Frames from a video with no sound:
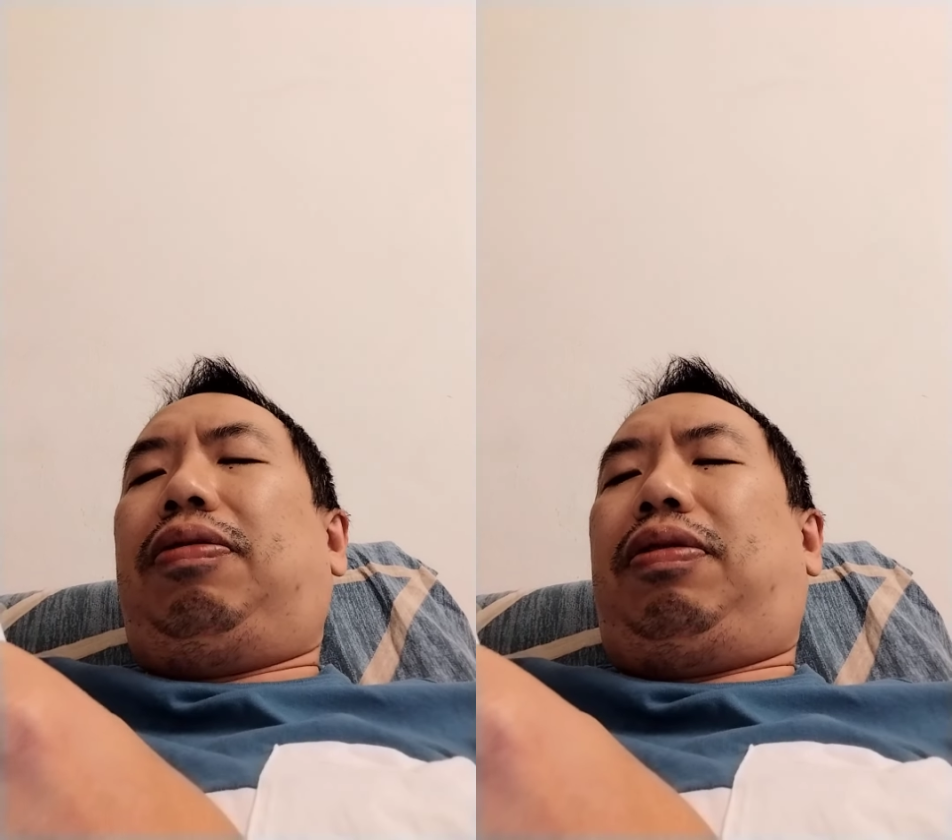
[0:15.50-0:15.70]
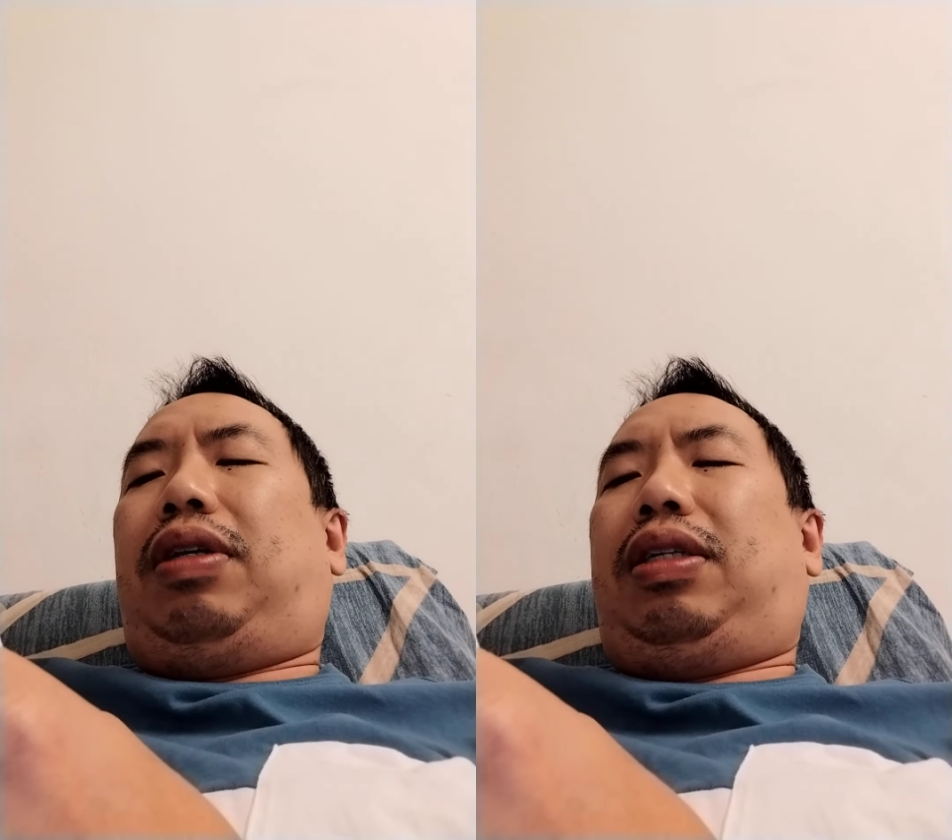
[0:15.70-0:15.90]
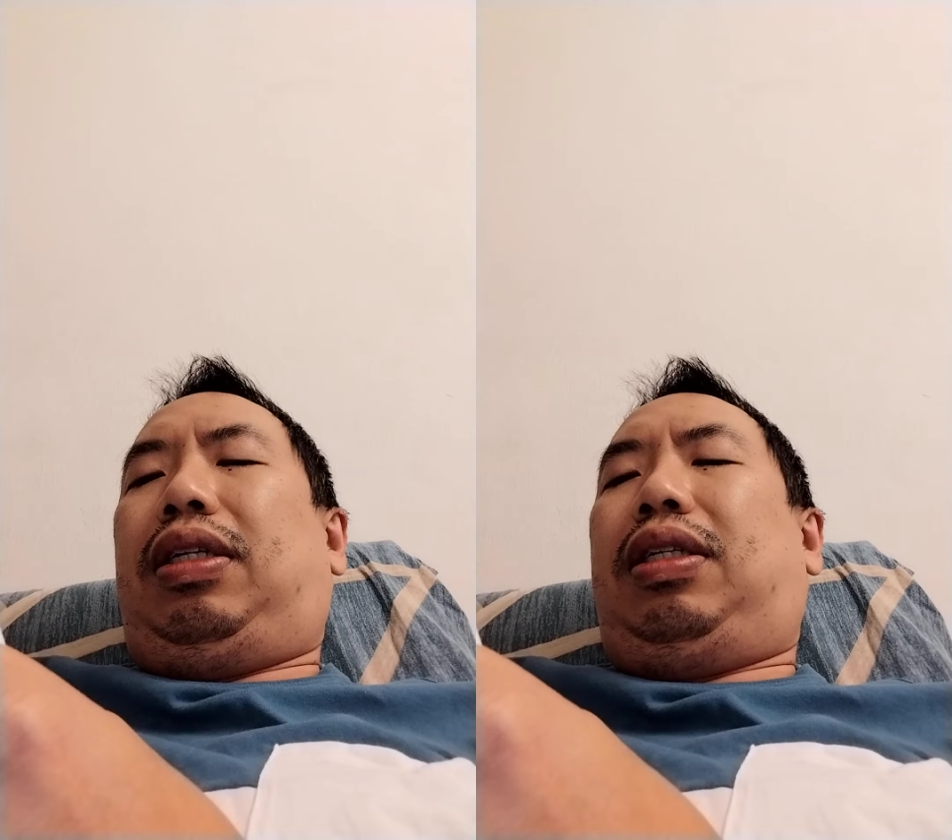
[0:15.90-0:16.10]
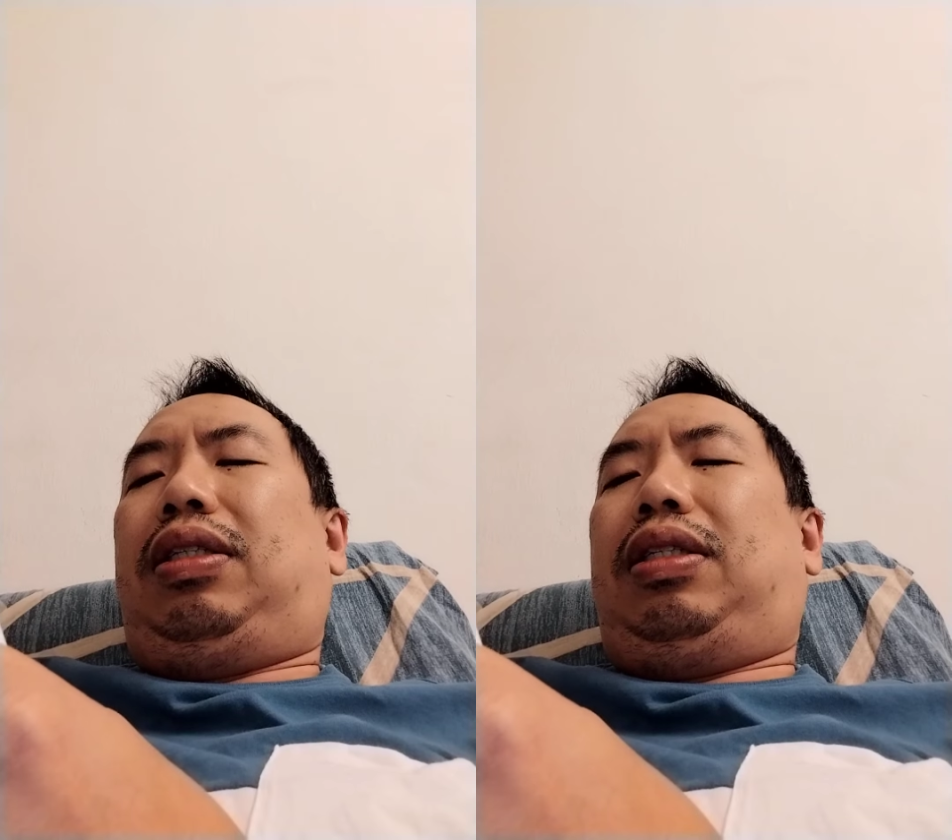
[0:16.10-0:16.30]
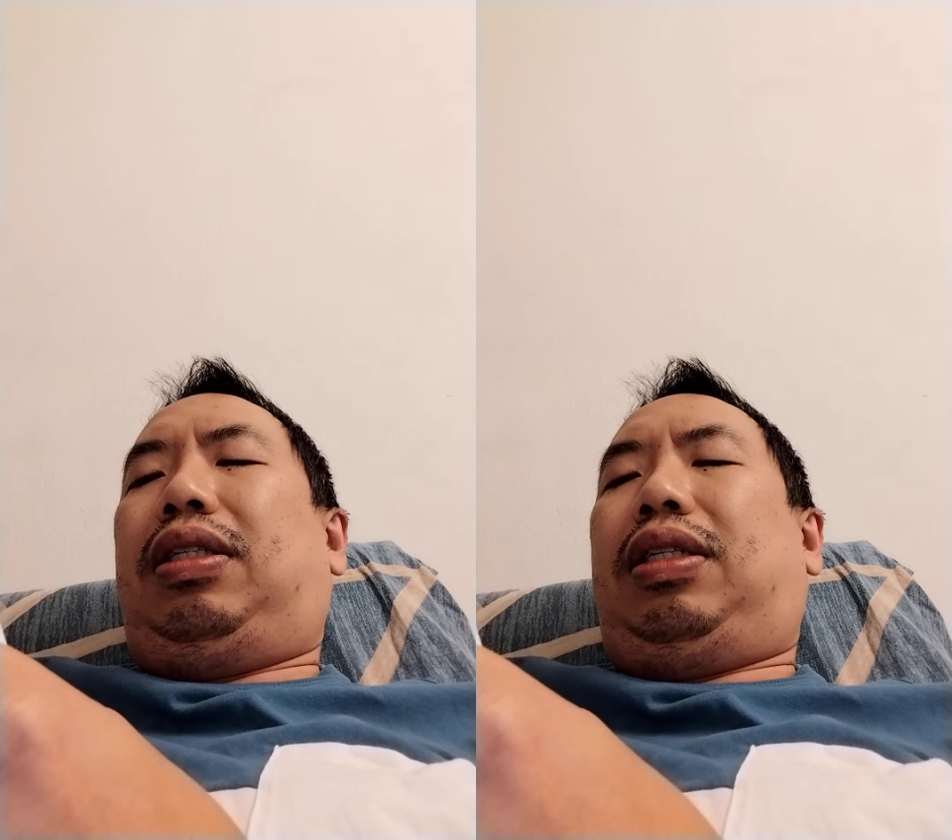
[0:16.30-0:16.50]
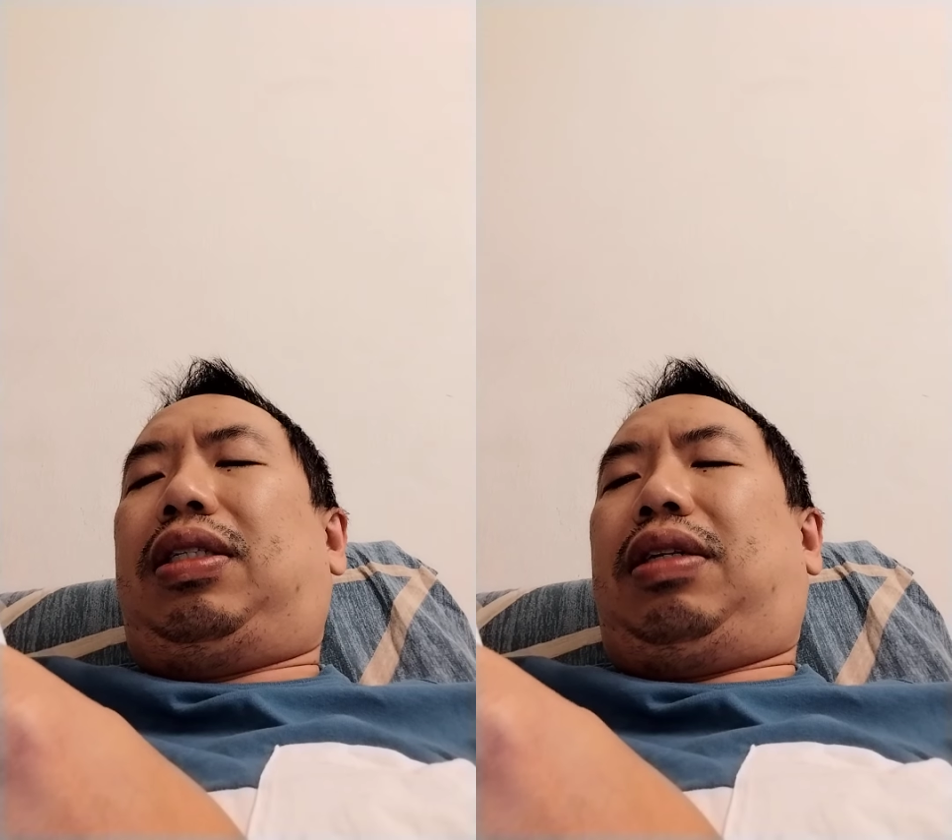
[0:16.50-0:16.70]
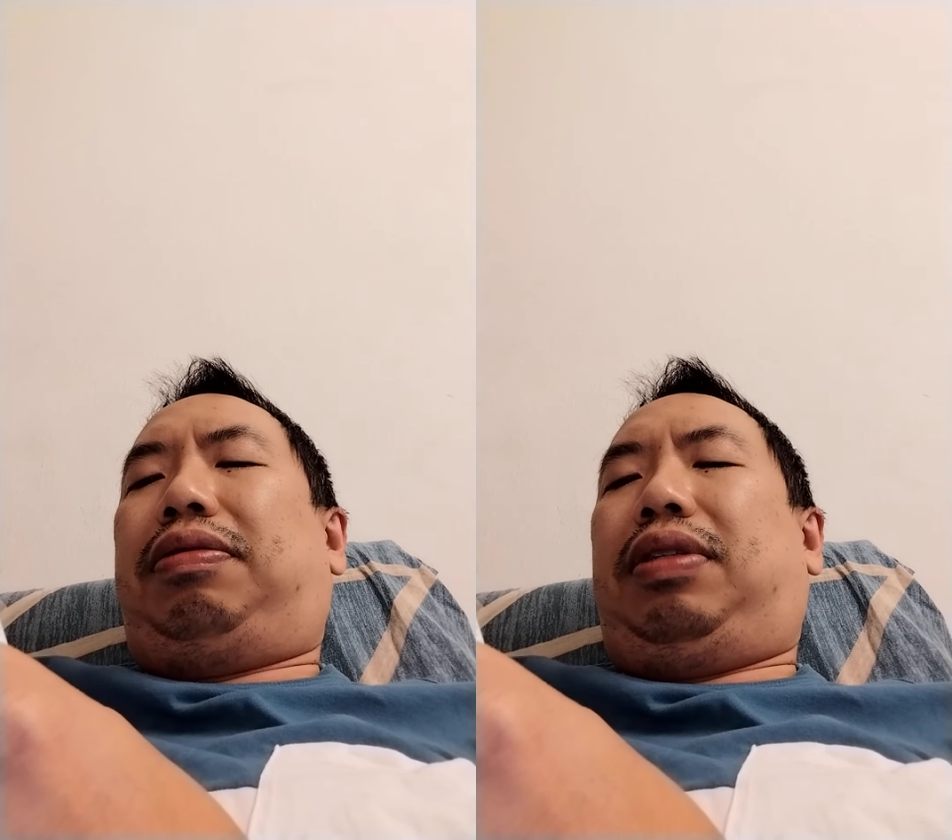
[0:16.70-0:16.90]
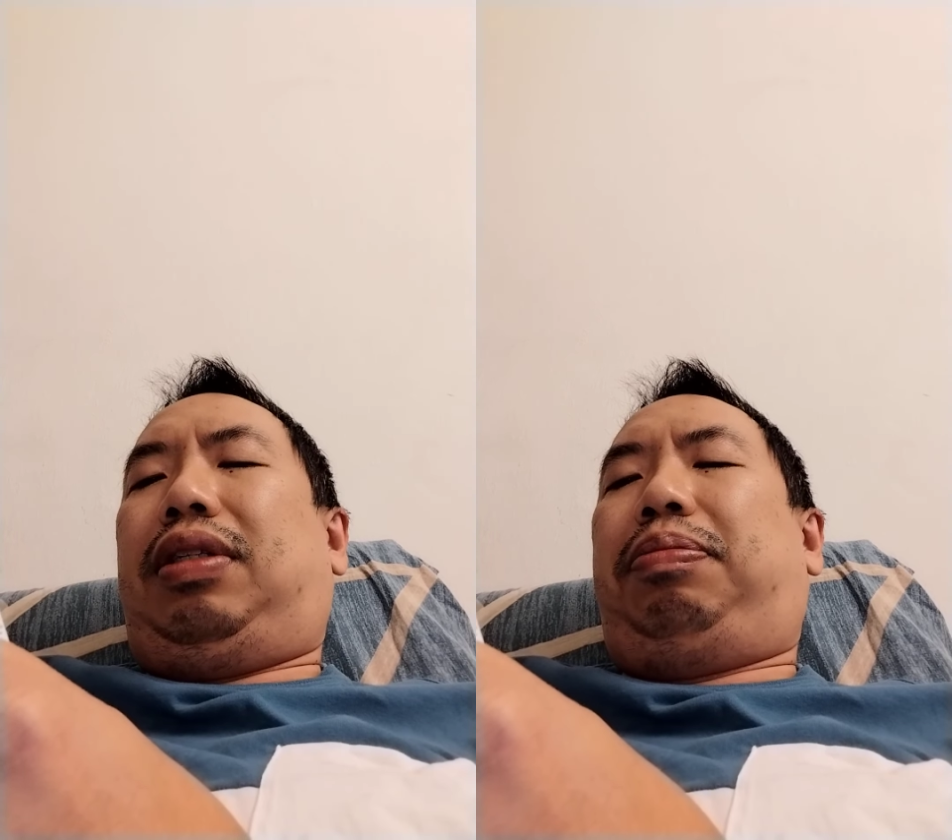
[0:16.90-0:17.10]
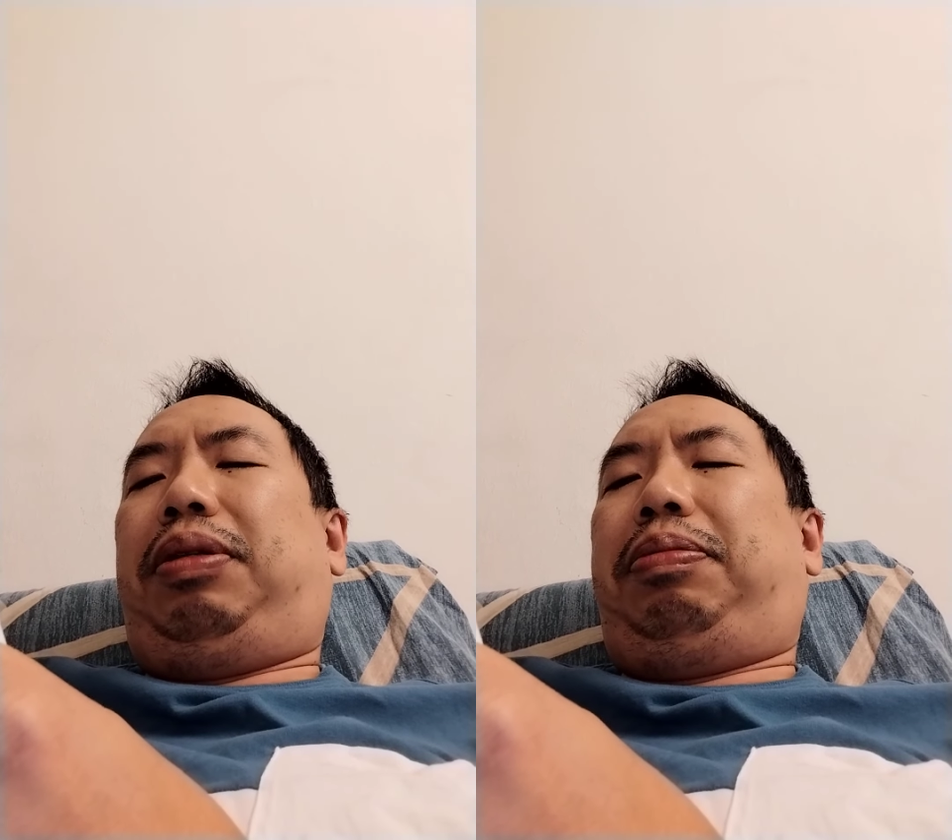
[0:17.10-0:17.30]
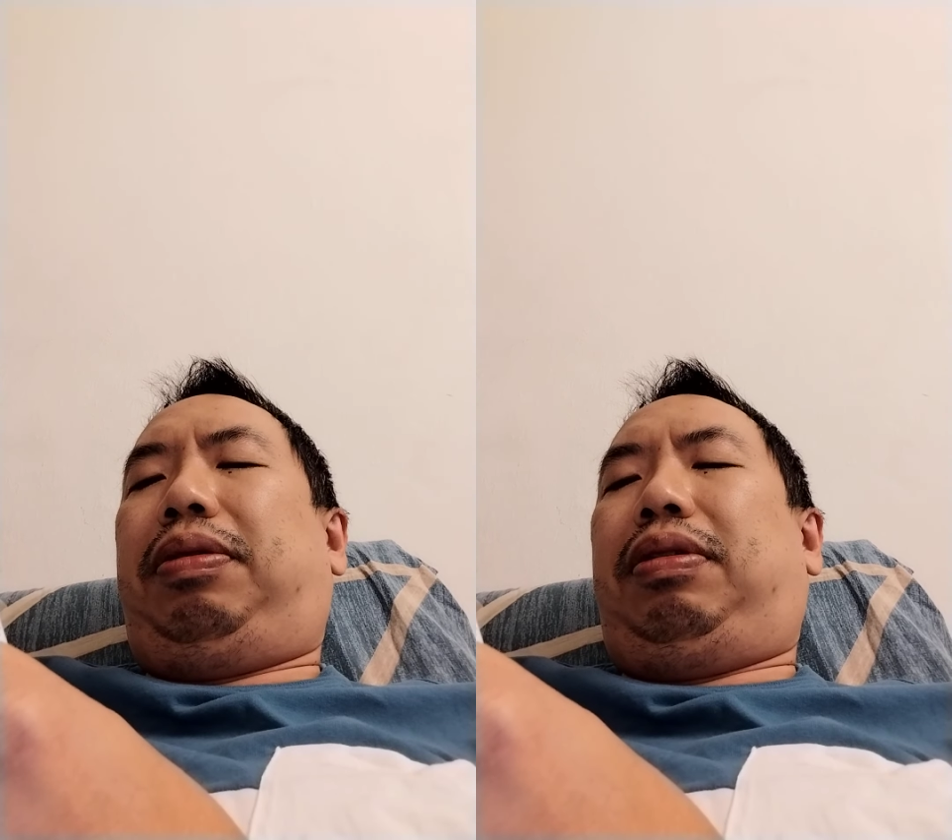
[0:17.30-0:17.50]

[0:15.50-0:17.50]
480 years after the people